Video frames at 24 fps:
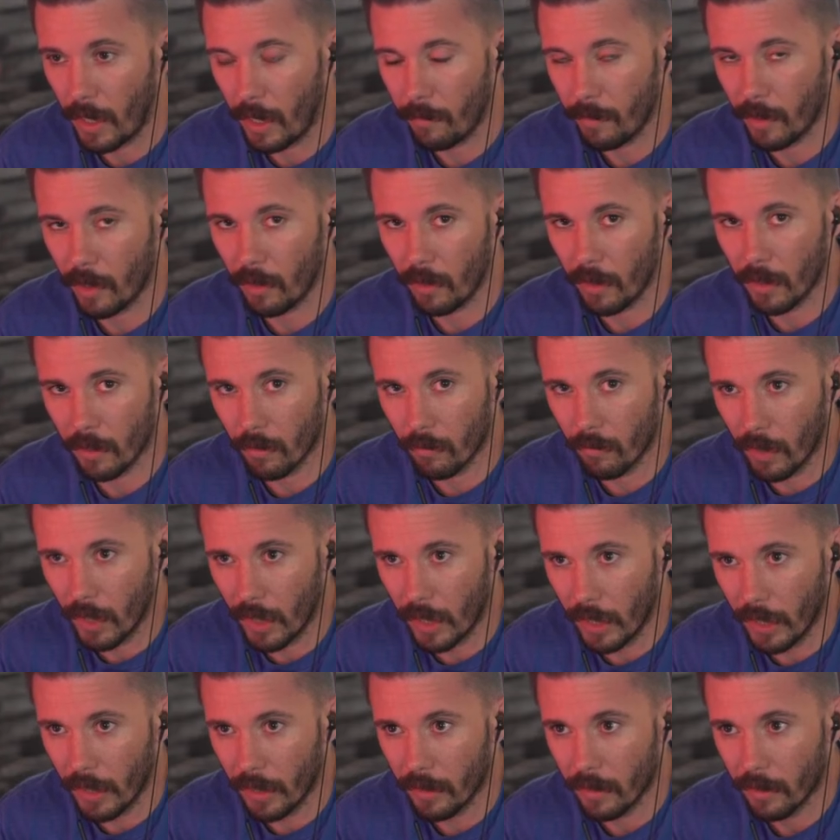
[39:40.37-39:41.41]
I'm going to let it
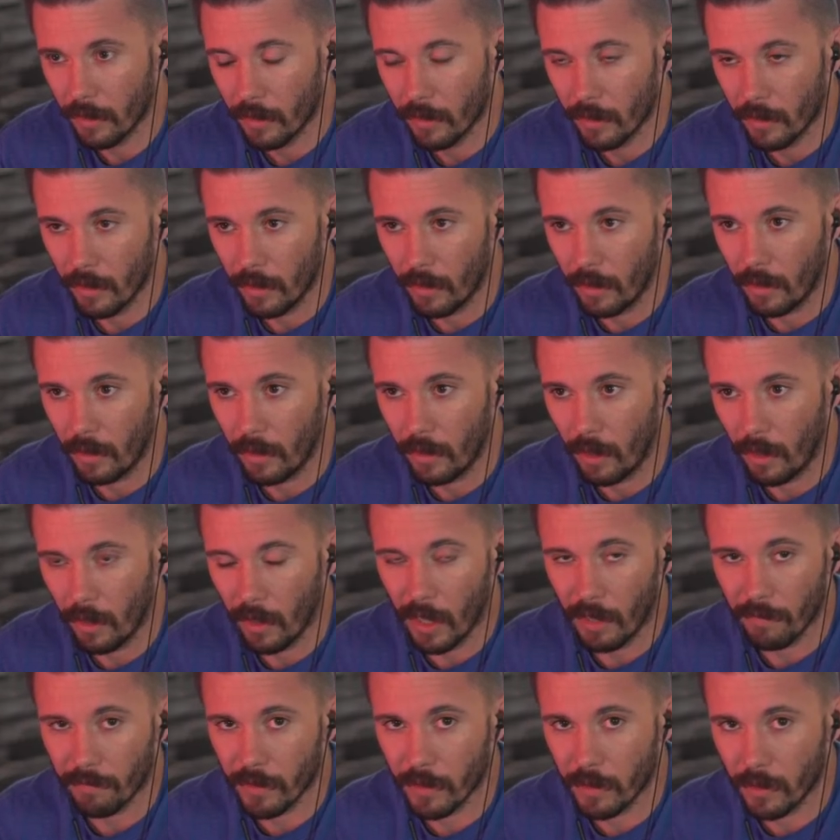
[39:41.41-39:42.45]
ride.
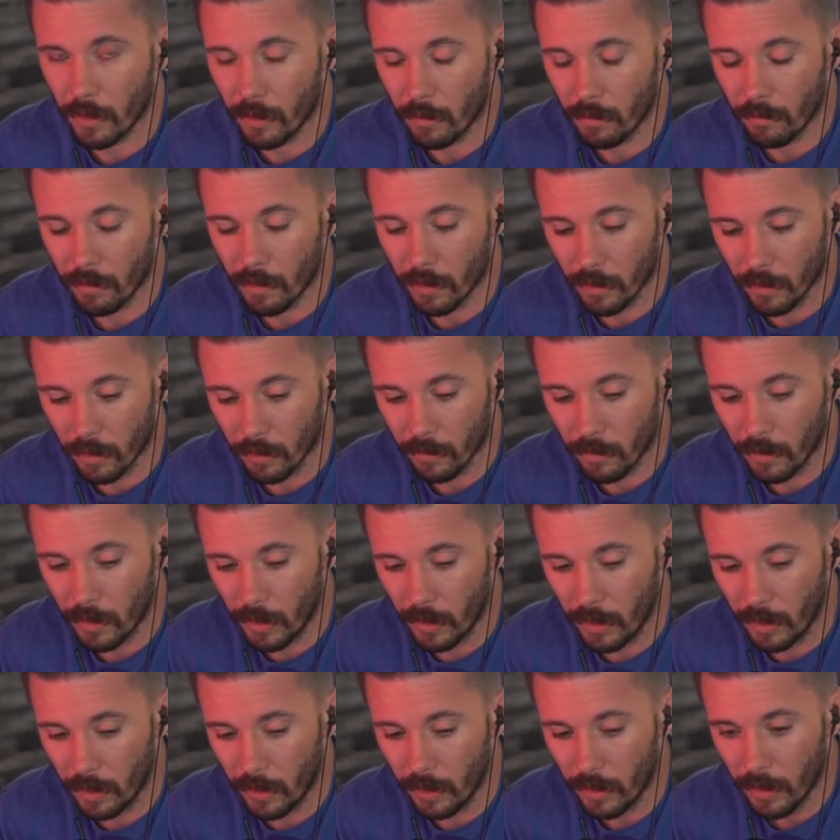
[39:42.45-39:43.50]
I'll have to deal with
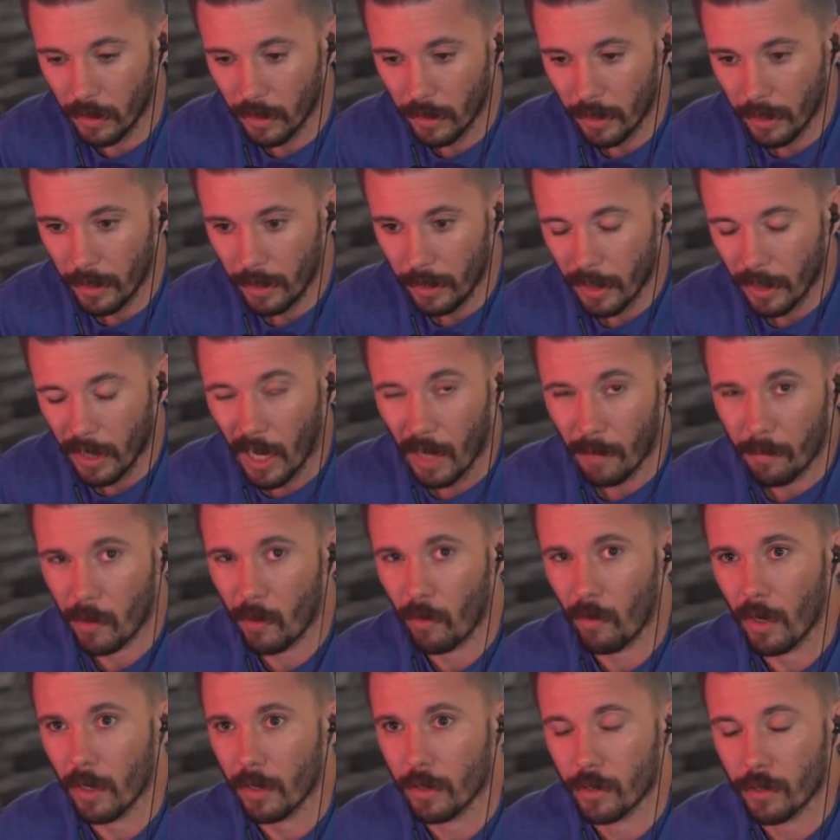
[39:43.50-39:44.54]
the
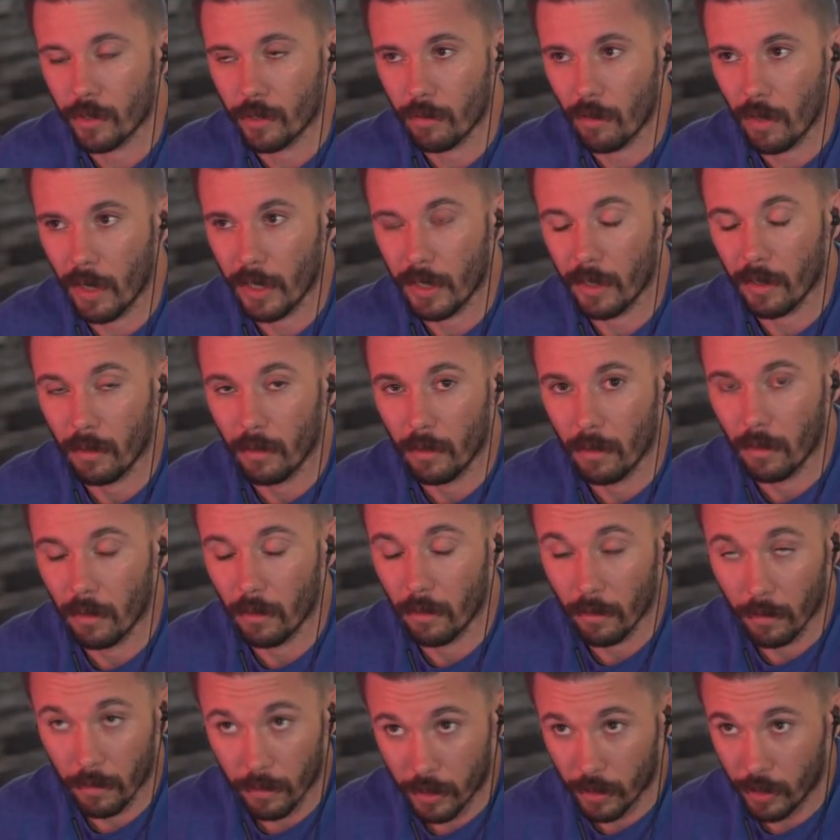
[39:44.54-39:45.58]
copyright strike,
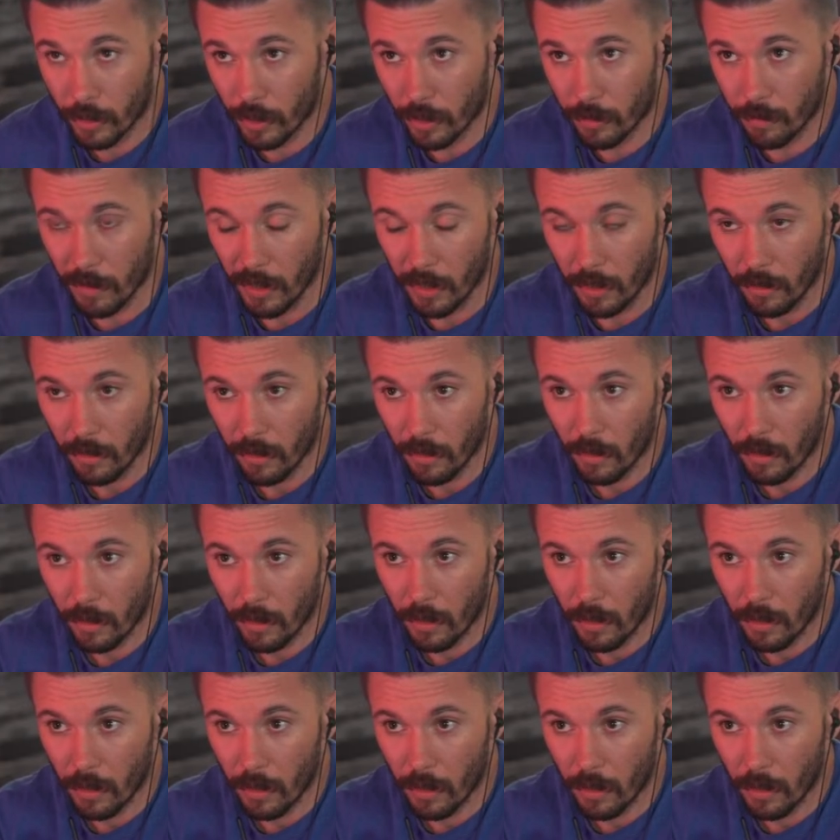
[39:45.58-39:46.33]
or excuse me,